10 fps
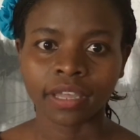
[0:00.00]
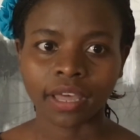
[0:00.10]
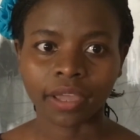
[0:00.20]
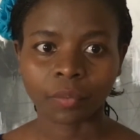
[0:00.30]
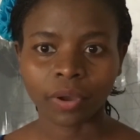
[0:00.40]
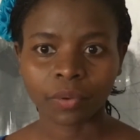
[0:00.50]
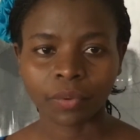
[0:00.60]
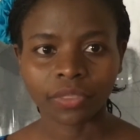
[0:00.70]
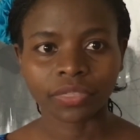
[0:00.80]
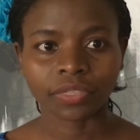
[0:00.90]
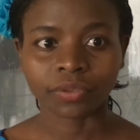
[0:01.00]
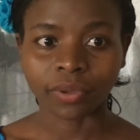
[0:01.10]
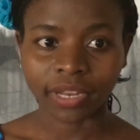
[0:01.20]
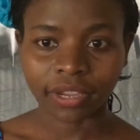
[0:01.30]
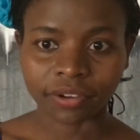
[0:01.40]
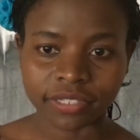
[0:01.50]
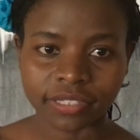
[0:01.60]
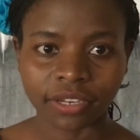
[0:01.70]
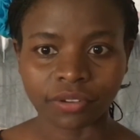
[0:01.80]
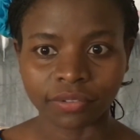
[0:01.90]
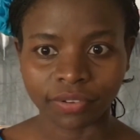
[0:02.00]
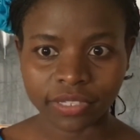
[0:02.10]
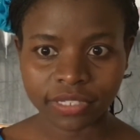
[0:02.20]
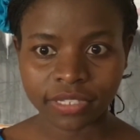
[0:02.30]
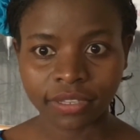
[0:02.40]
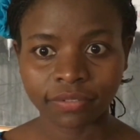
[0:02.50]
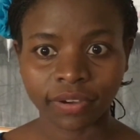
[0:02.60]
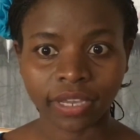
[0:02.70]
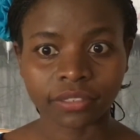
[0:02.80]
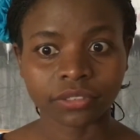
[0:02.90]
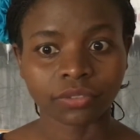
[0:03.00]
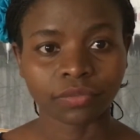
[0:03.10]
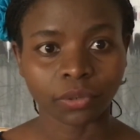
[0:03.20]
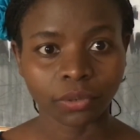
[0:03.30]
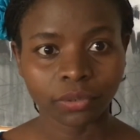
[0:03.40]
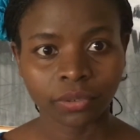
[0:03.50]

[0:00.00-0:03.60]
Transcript: I work with Uganda Christian University, Faculty of Law,